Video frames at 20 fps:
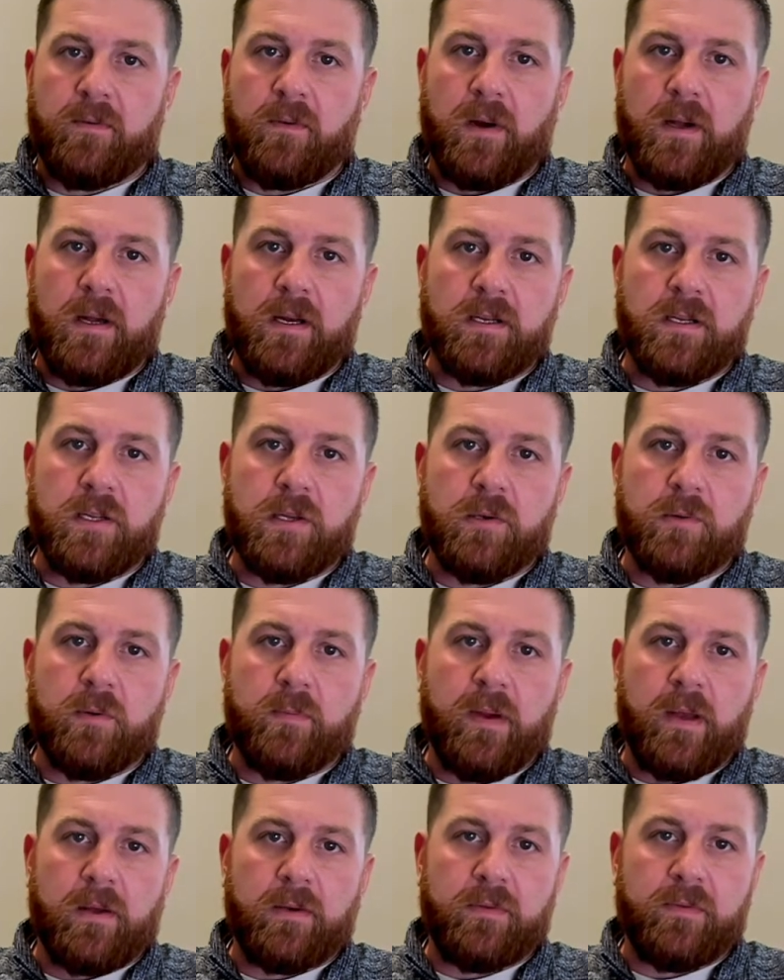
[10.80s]
been writing to you
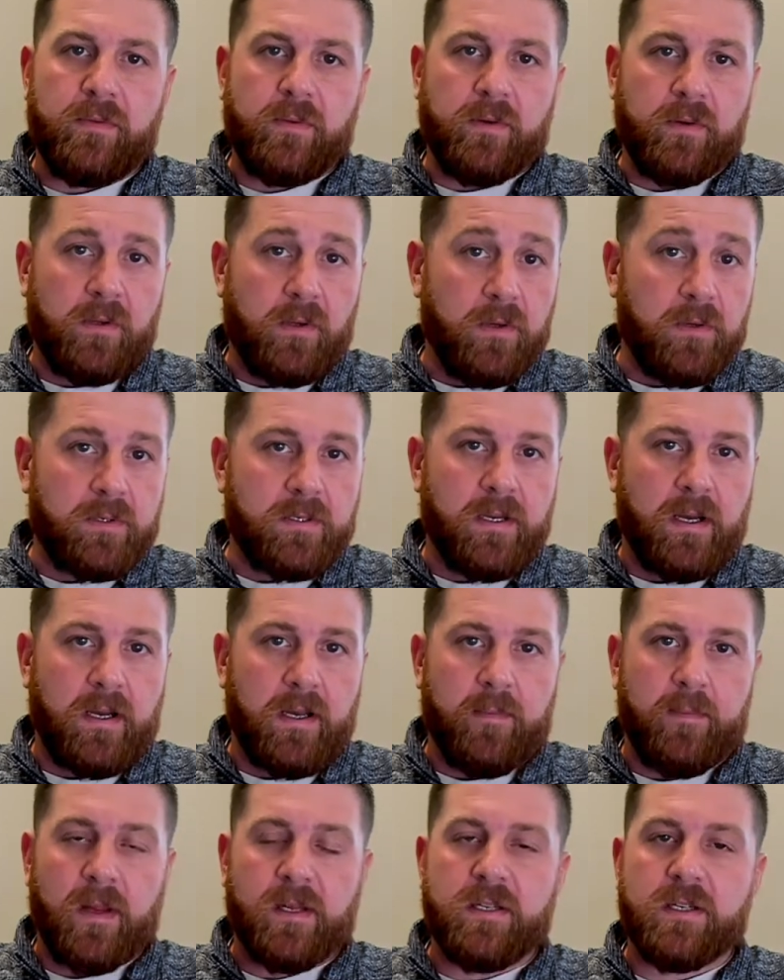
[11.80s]
about for a long
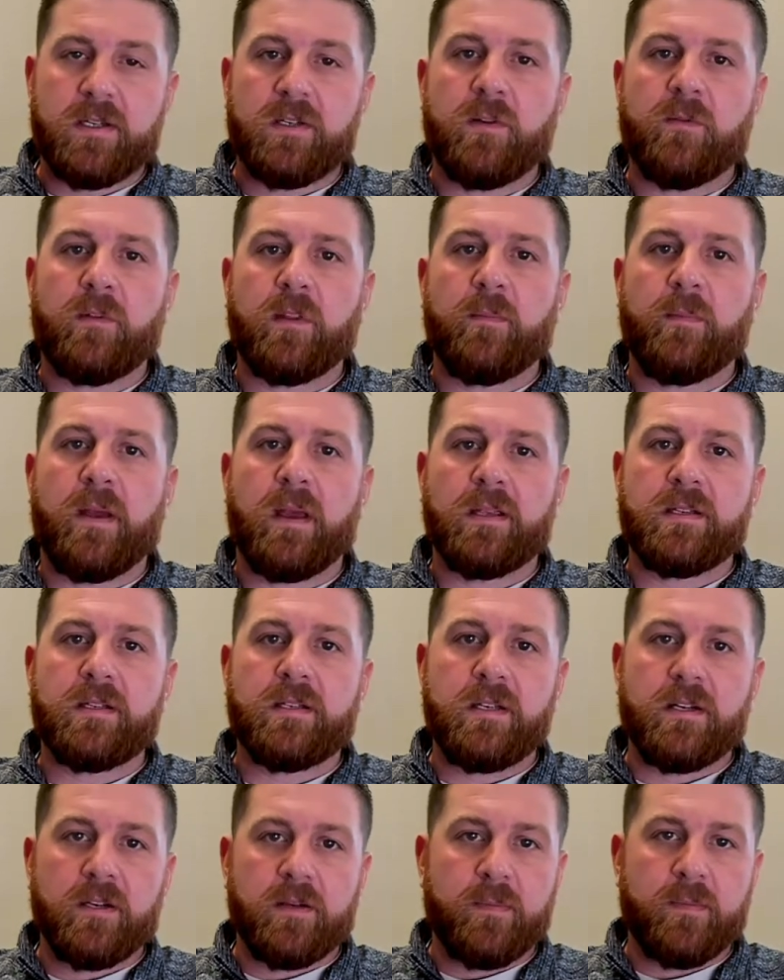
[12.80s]
time, not just over the past
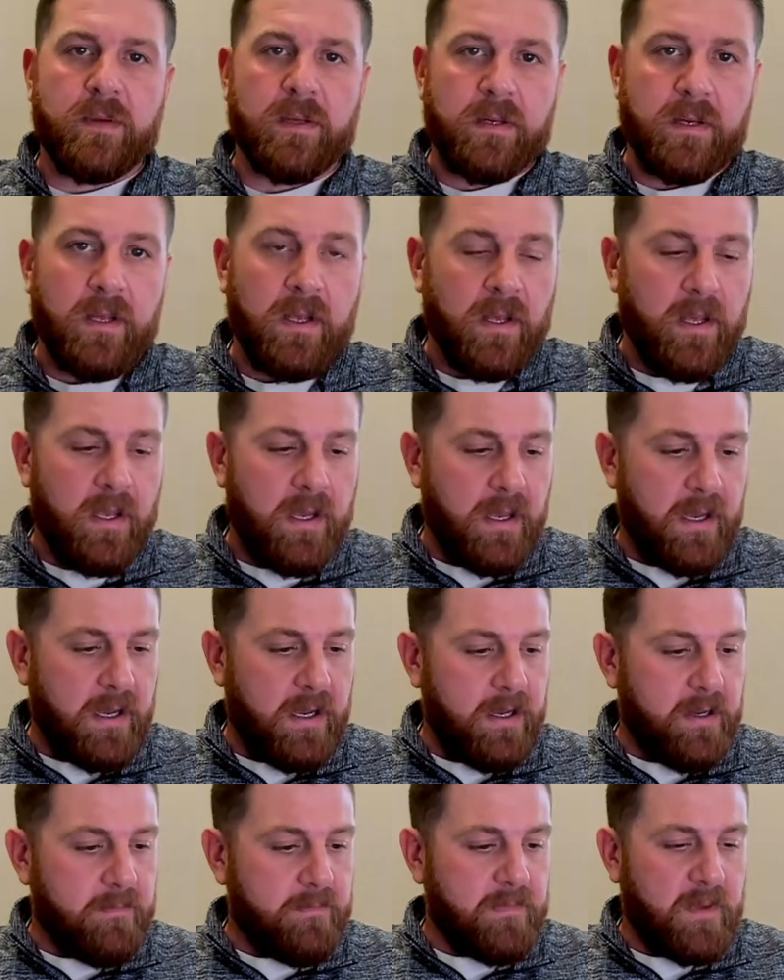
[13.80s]
year, but
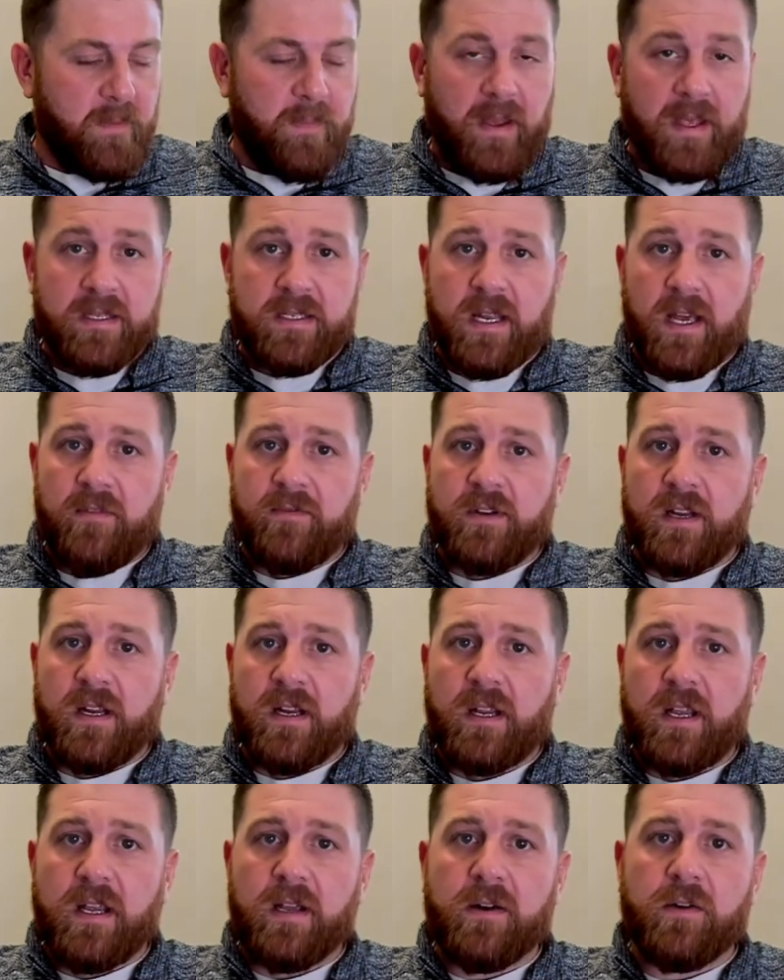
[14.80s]
the past half
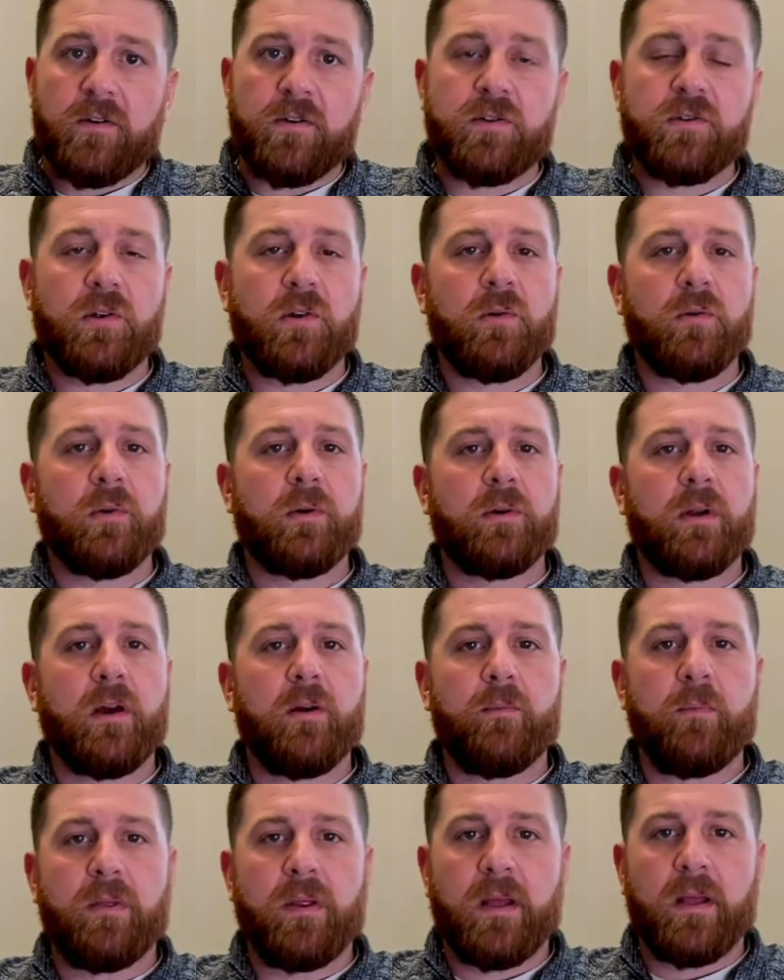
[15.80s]
decade or so, are
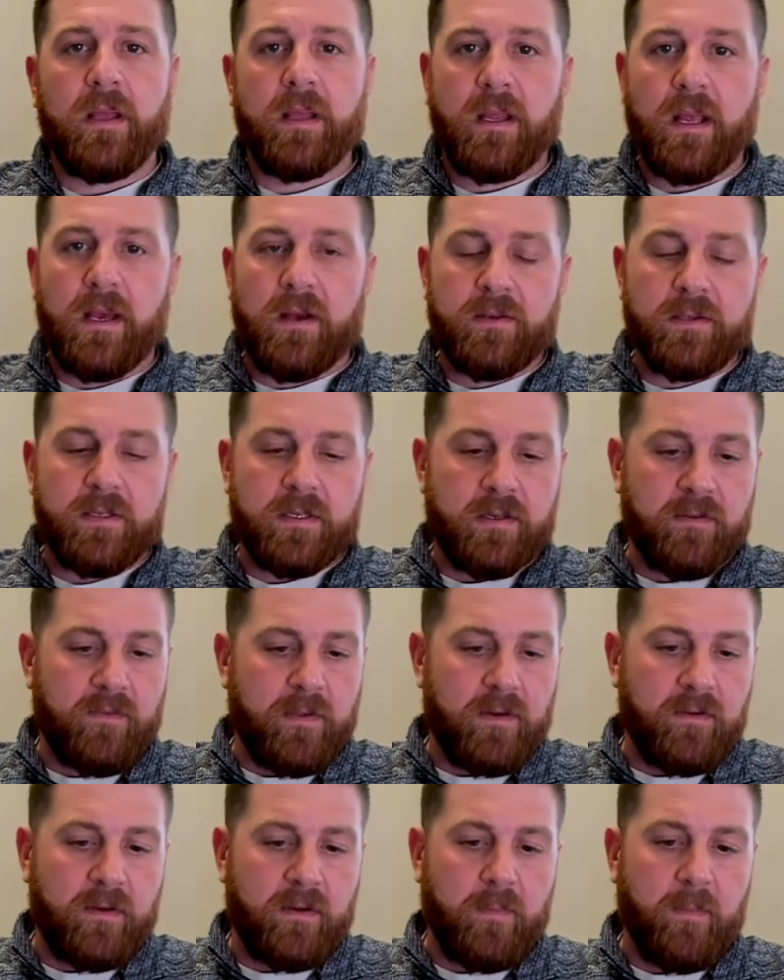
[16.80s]
now playing out in a
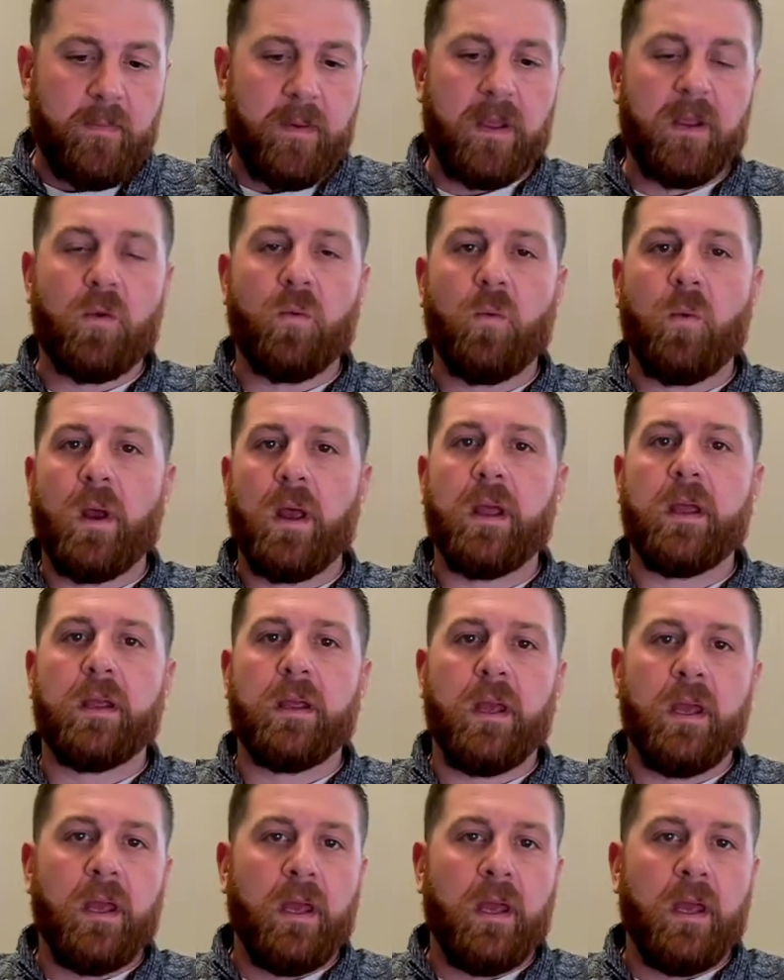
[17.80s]
very big way.